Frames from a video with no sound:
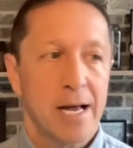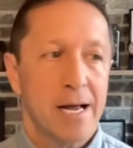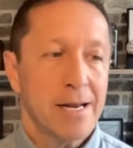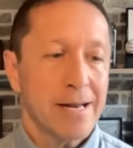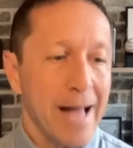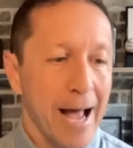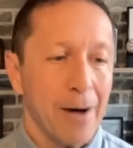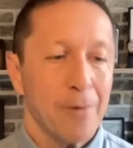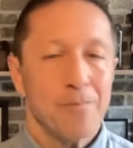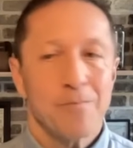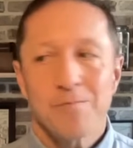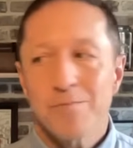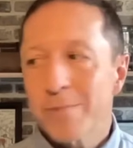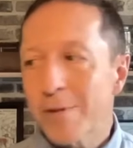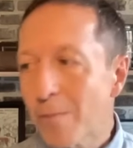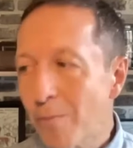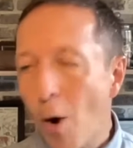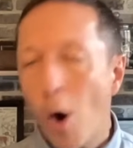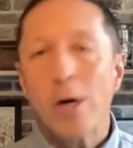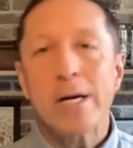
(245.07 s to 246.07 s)
Now, the
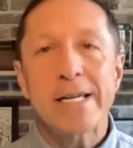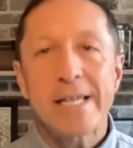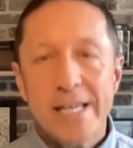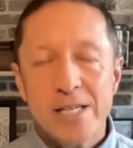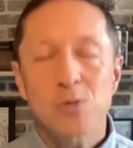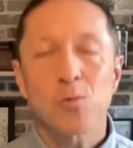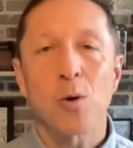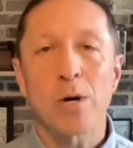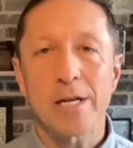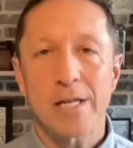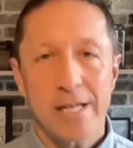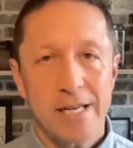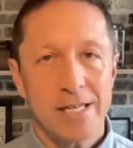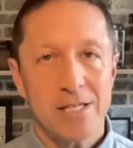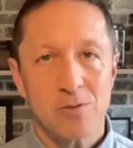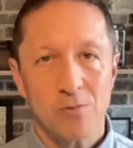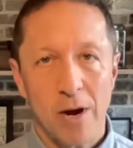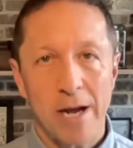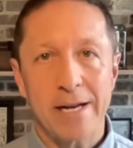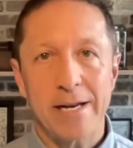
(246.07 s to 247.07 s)
market is what it
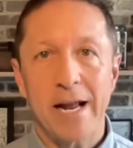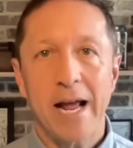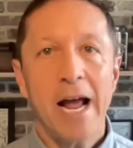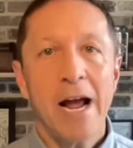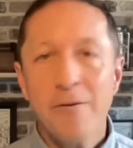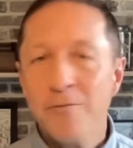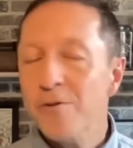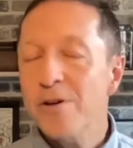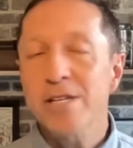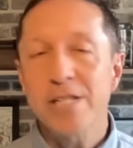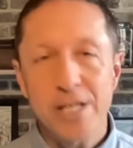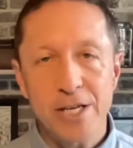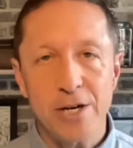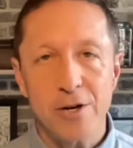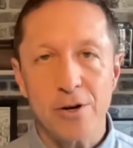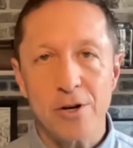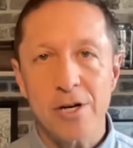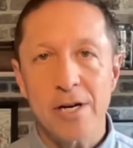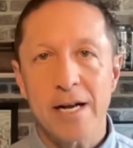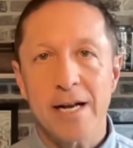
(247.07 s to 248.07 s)
is, right? Every
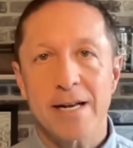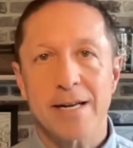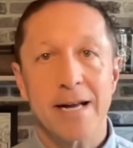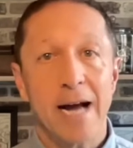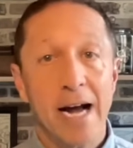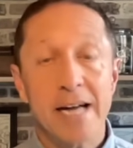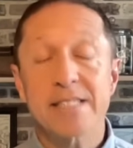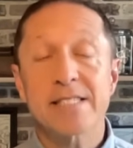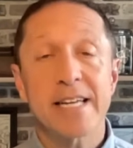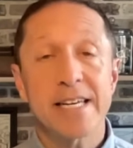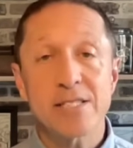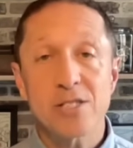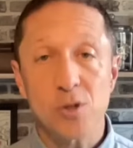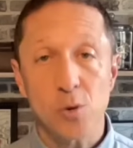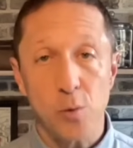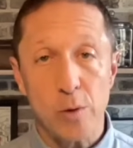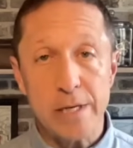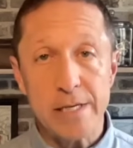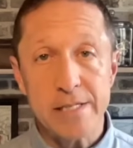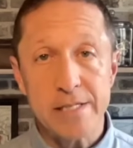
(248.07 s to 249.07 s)
year, guys get
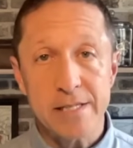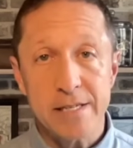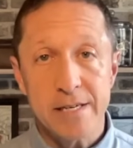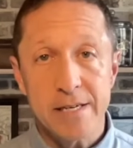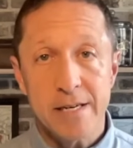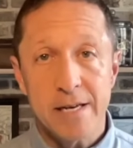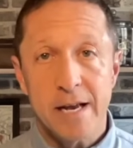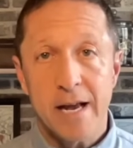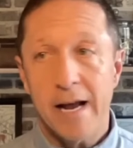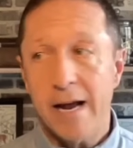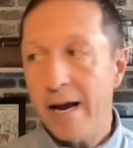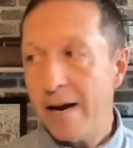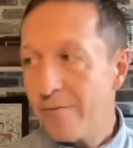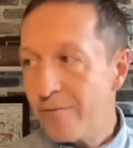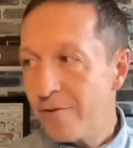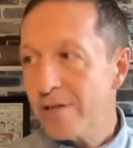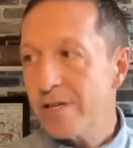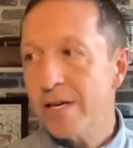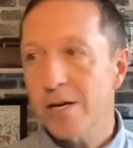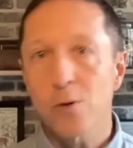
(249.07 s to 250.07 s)
squeezed.
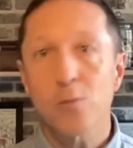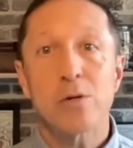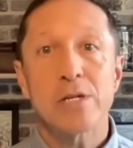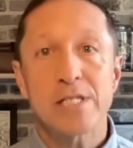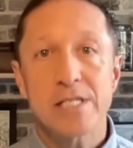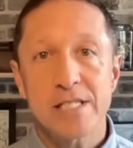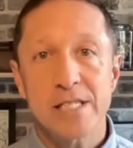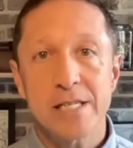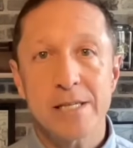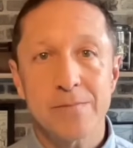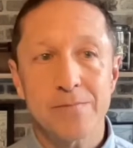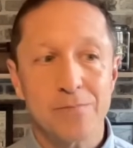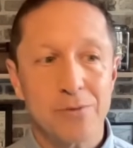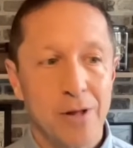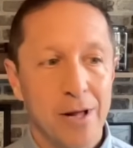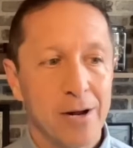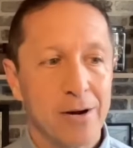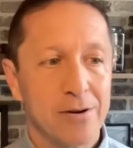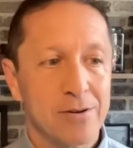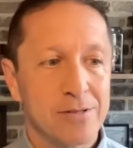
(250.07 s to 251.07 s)
Every year we see
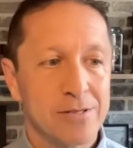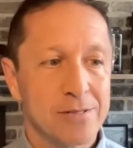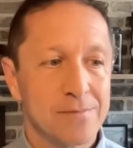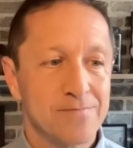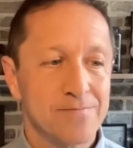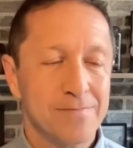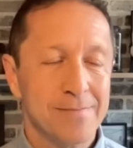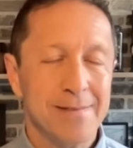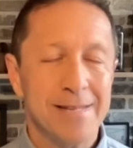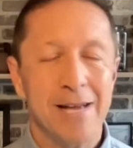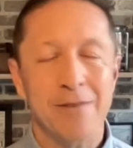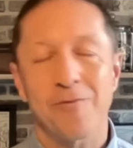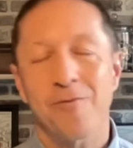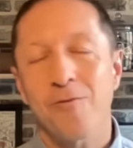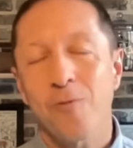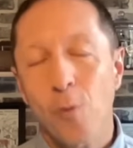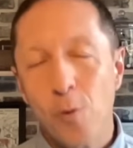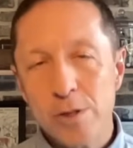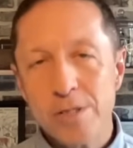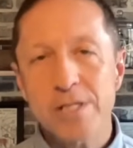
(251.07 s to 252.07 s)
players not
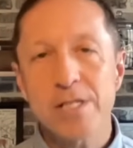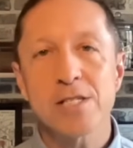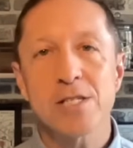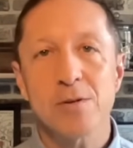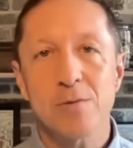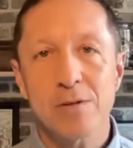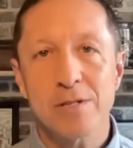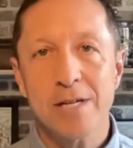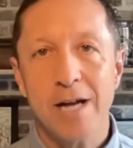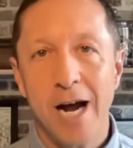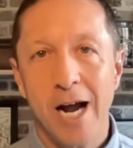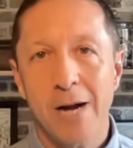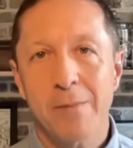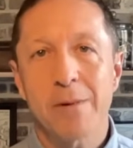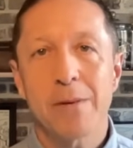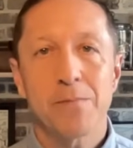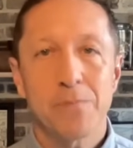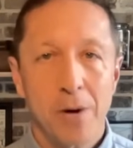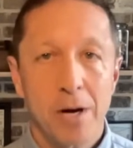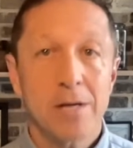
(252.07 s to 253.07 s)
forced into
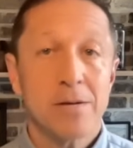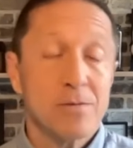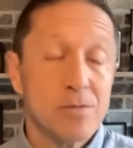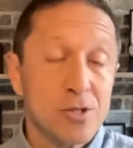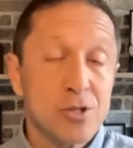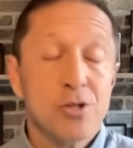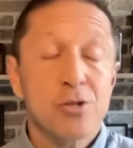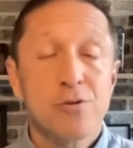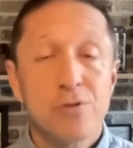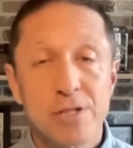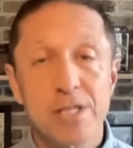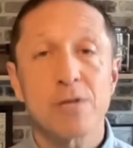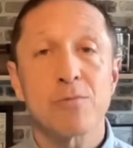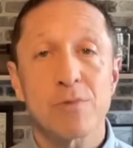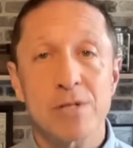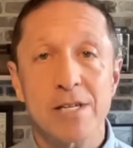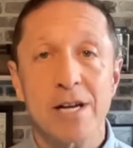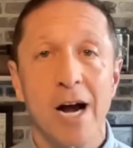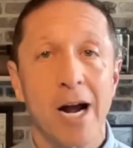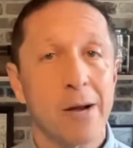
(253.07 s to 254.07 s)
retirement, but choosing
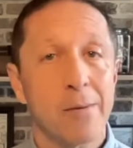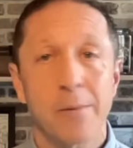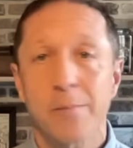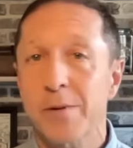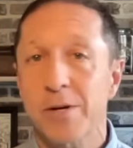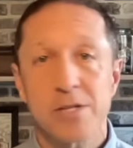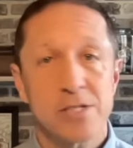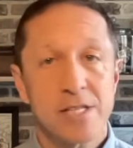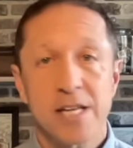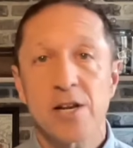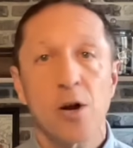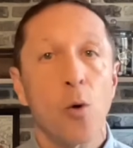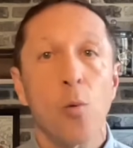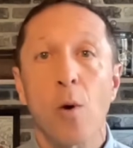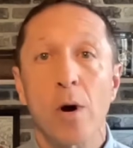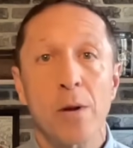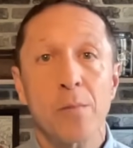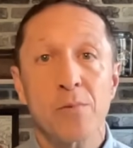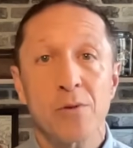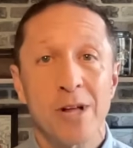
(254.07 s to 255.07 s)
retirement because they don't
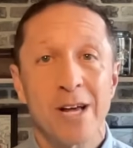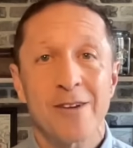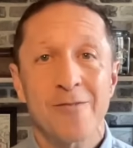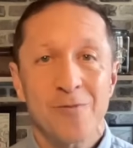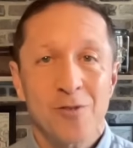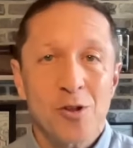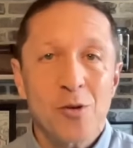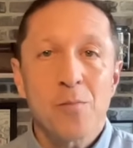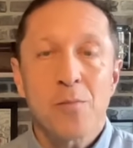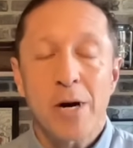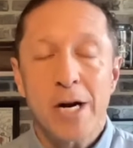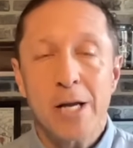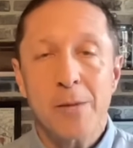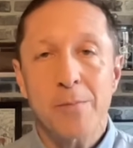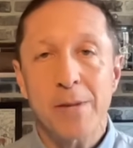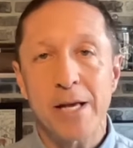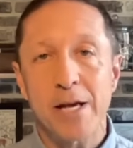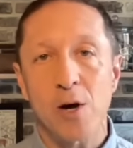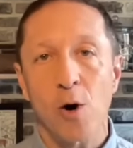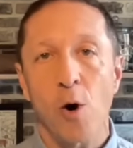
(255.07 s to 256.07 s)
want to play for the money
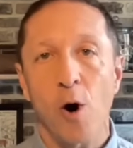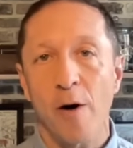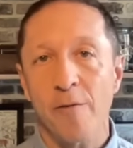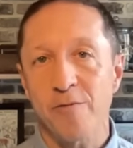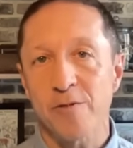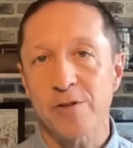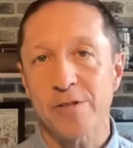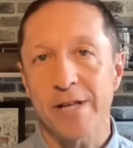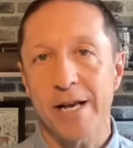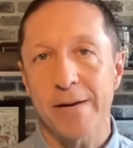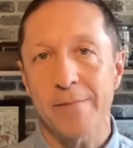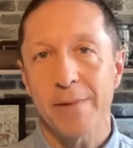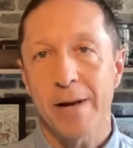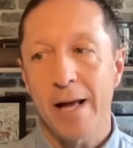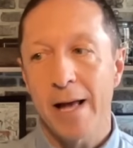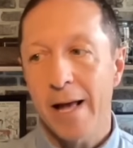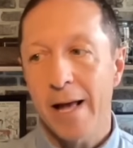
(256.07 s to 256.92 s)
being offered them.